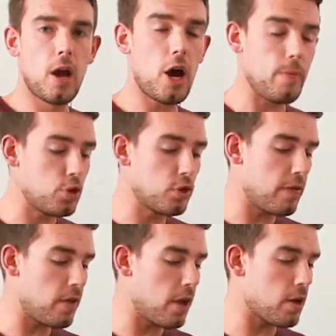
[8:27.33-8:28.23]
Hope you enjoyed
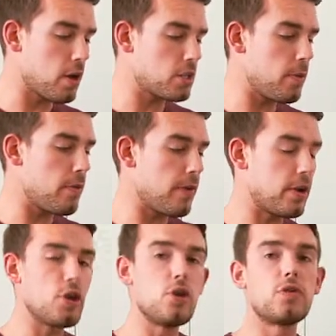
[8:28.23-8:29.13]
that video, guys. Hope you
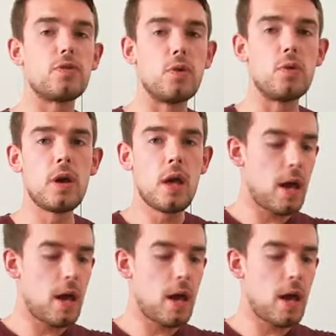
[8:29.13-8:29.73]
found it useful.